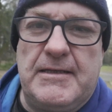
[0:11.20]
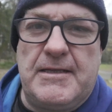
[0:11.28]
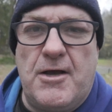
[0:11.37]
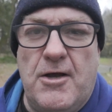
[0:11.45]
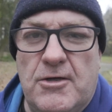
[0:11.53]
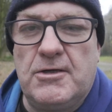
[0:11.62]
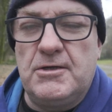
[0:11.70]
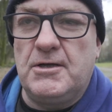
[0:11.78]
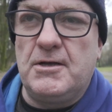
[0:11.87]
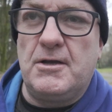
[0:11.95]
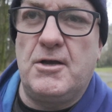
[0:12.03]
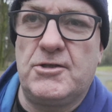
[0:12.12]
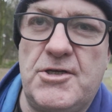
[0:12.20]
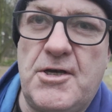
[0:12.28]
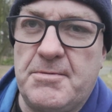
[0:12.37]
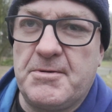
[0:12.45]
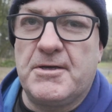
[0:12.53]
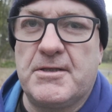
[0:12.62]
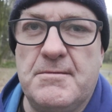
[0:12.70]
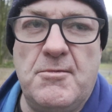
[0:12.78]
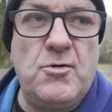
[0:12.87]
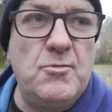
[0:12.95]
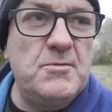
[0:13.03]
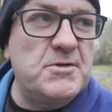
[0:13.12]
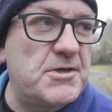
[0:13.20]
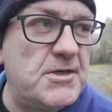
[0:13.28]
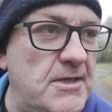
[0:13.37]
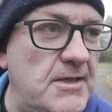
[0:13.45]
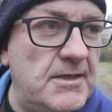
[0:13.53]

the hot topic at the moment